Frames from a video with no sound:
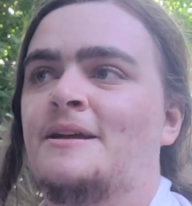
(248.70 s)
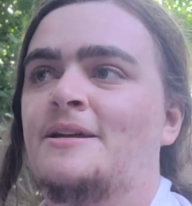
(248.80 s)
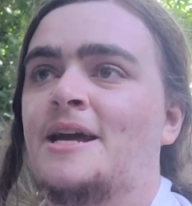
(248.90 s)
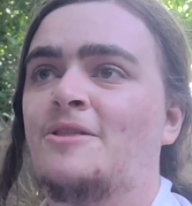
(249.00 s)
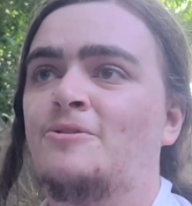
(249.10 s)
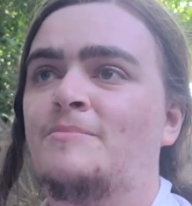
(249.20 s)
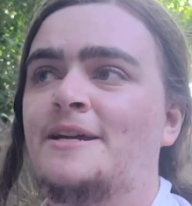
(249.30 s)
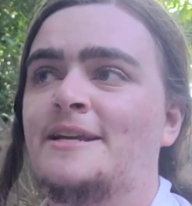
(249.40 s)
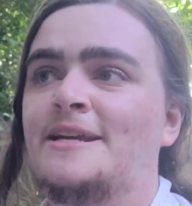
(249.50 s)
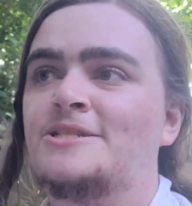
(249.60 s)
Color
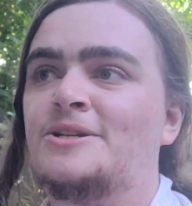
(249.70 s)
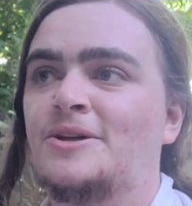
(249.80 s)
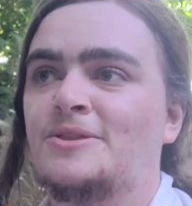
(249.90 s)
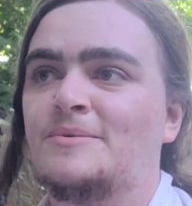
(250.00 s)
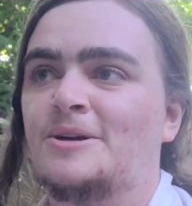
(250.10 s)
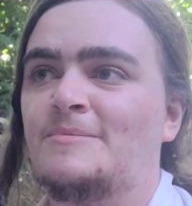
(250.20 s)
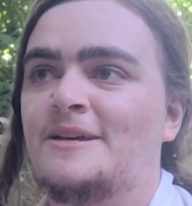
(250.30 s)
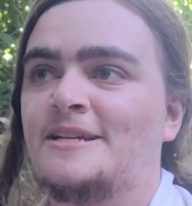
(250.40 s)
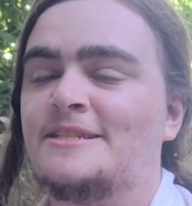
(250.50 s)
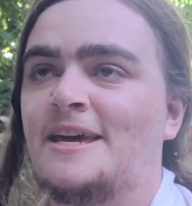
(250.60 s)
bleeding is not the word,
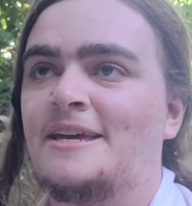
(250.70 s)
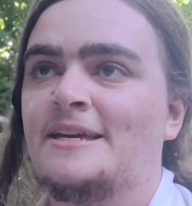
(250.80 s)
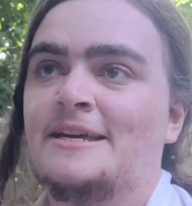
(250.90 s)
because like